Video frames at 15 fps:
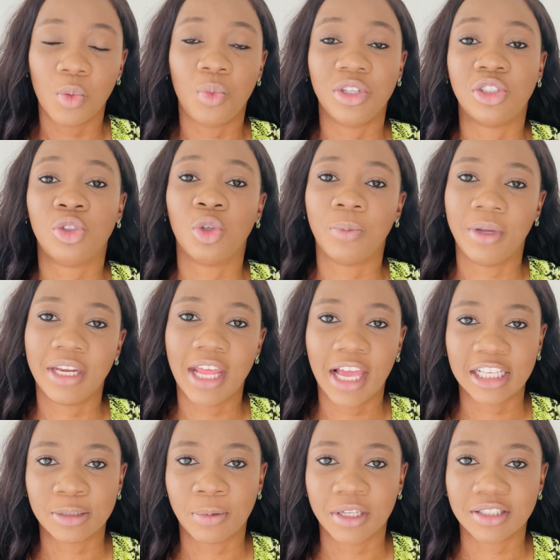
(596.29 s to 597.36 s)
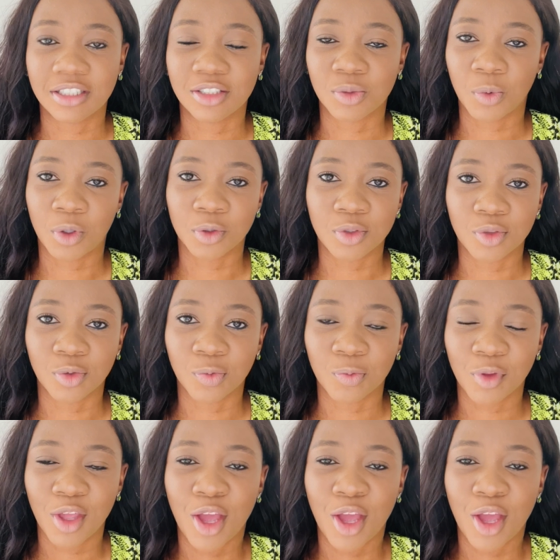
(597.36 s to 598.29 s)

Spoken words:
with domain experts as well too.